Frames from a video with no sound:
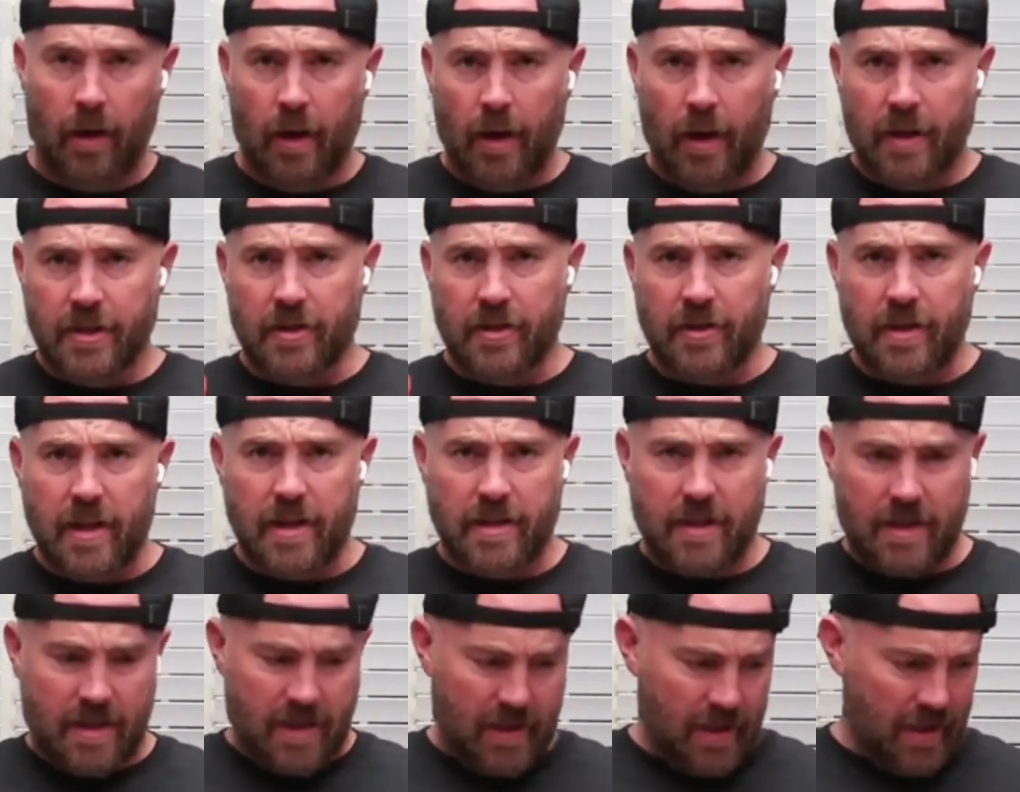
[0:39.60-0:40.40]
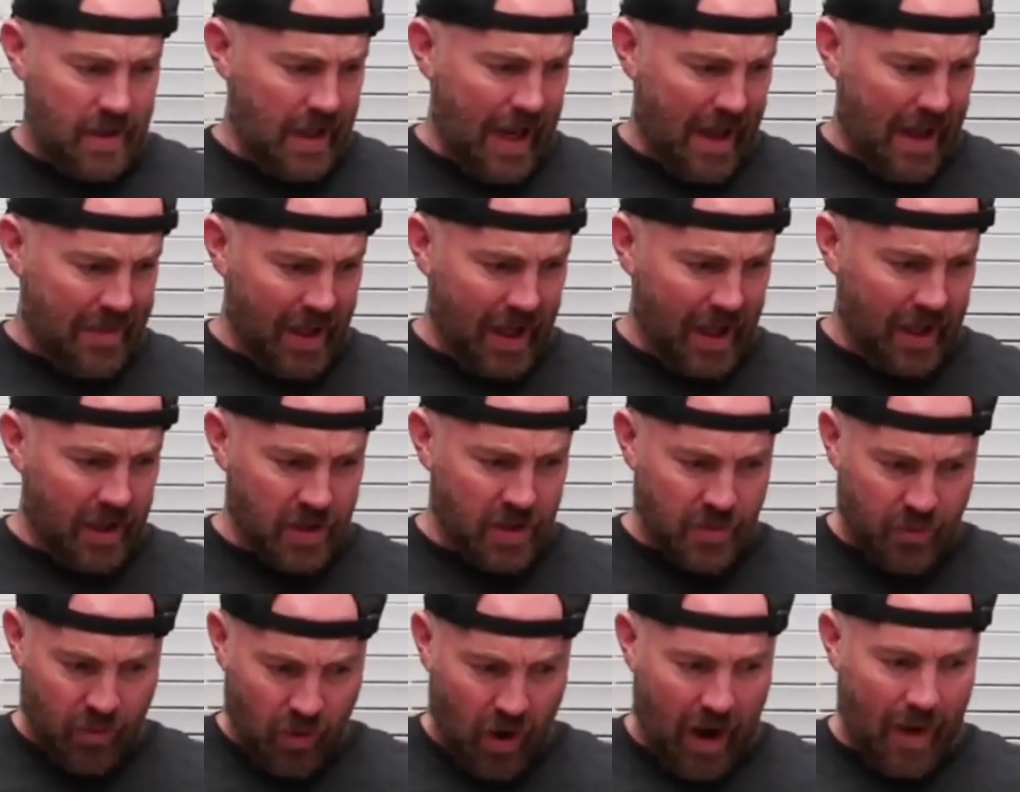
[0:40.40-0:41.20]
So this, I think, is
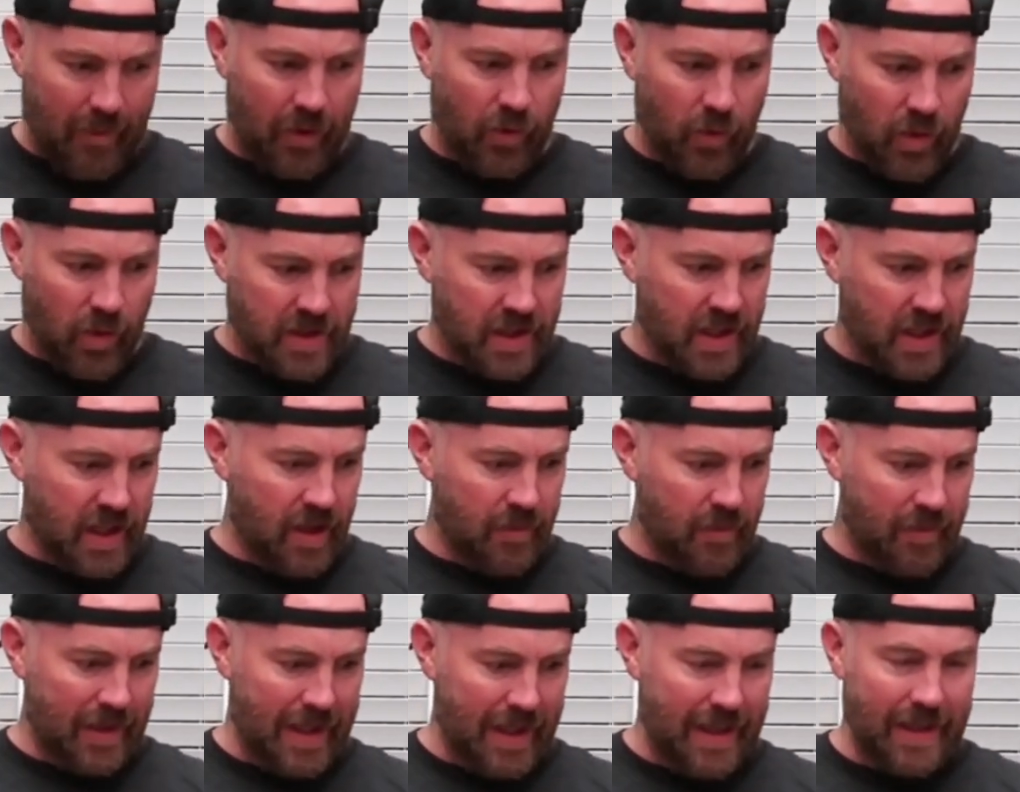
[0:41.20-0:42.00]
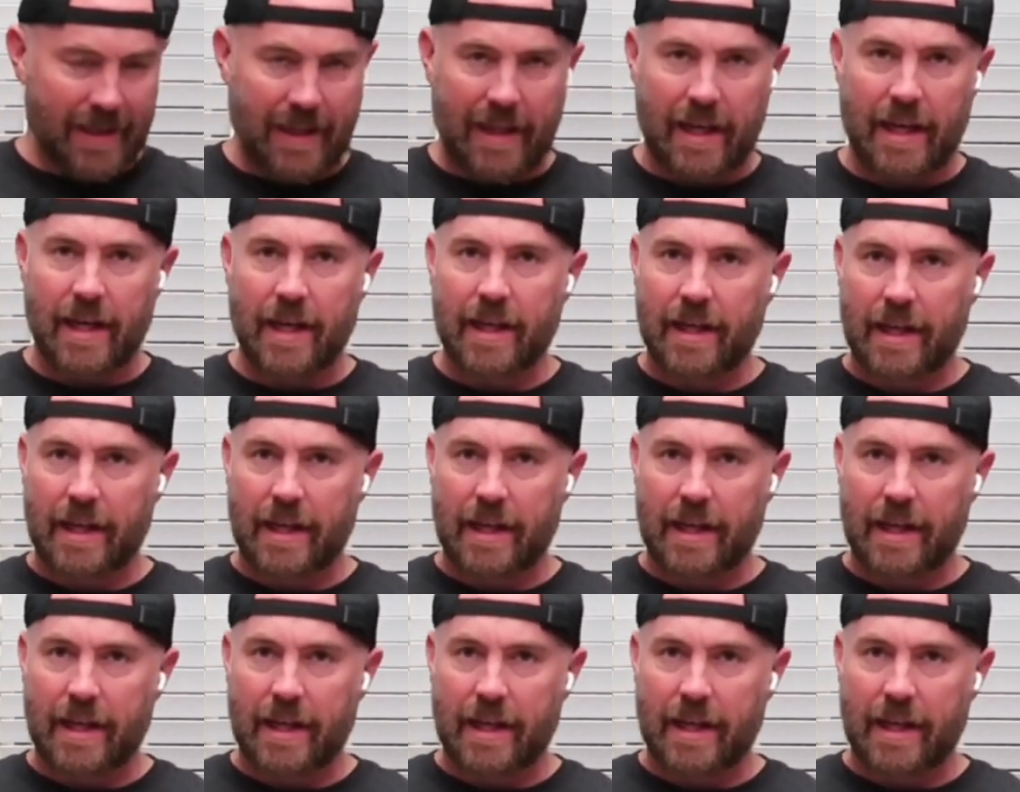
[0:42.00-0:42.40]
probably what's gonna be the